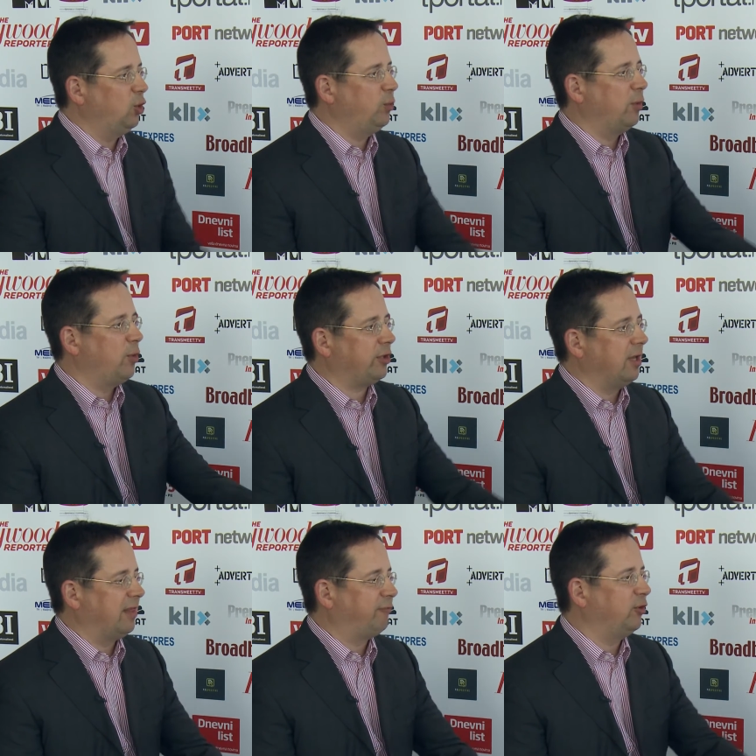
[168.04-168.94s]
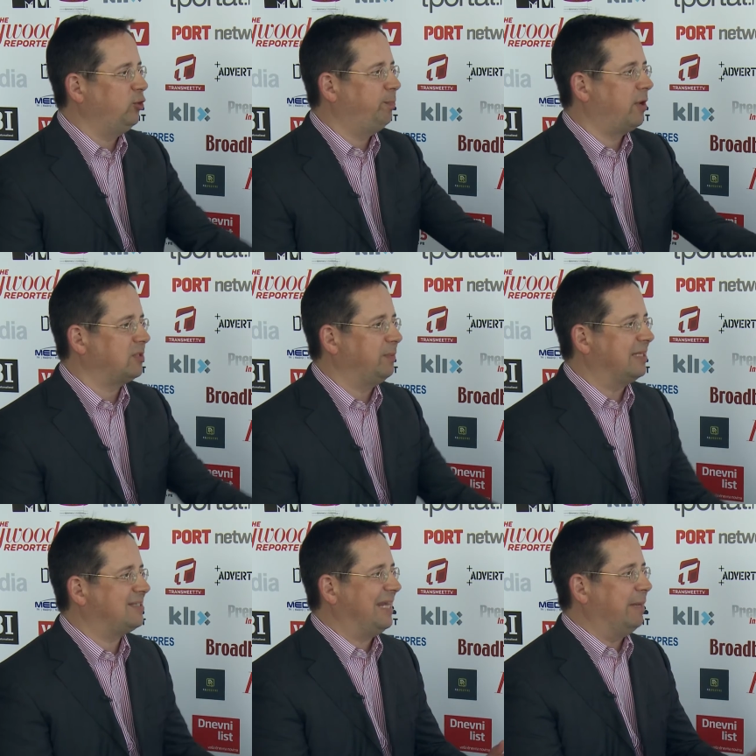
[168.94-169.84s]
You were working there. For you, possibly
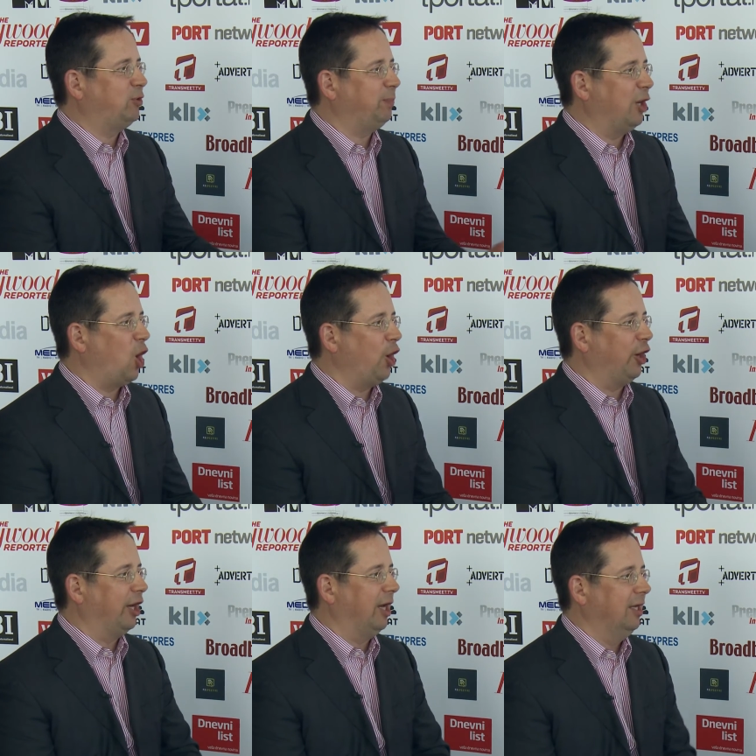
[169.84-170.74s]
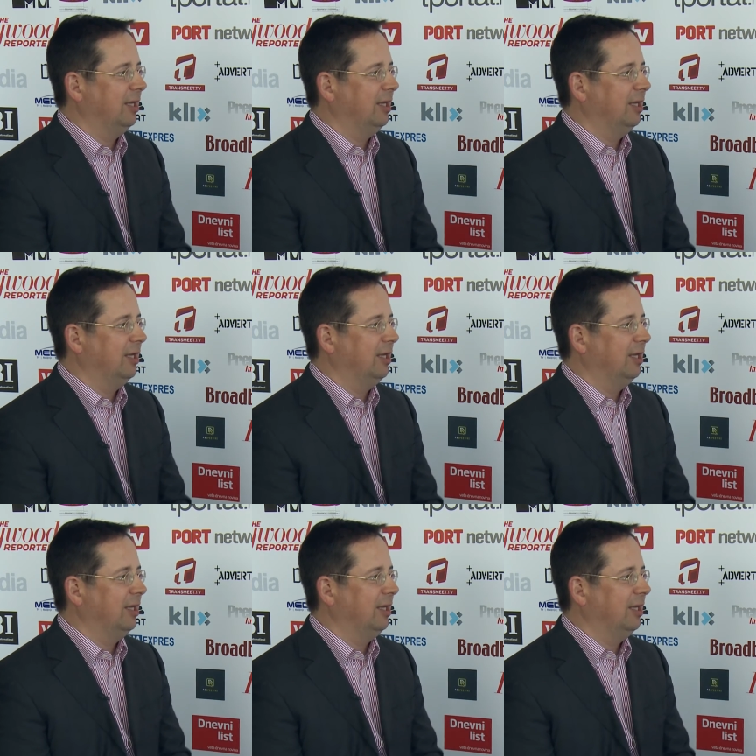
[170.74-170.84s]
it seemed to be longer. Yeah?